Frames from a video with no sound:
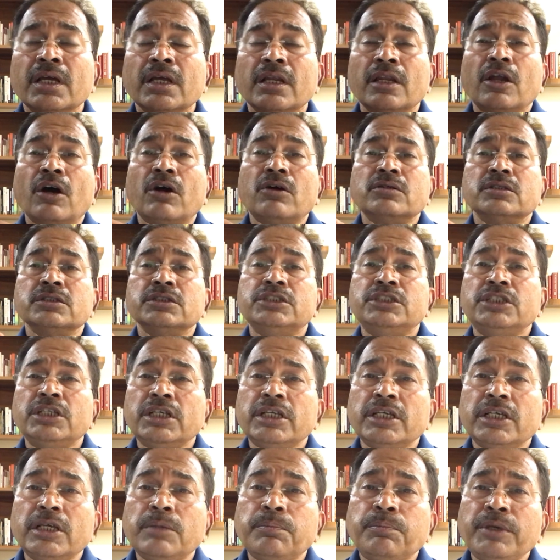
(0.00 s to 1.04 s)
Now,
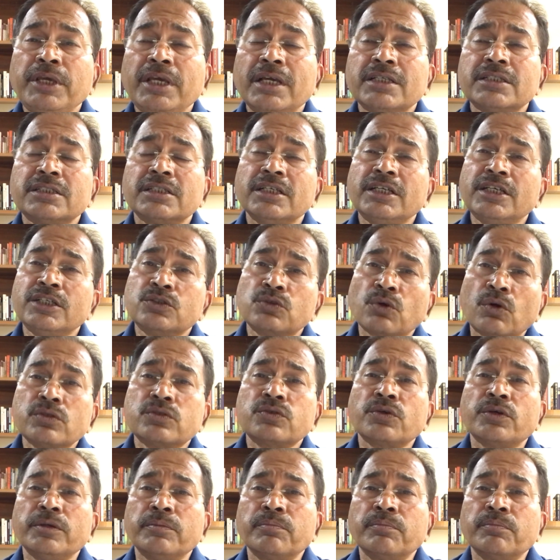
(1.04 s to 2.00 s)
GEPS is also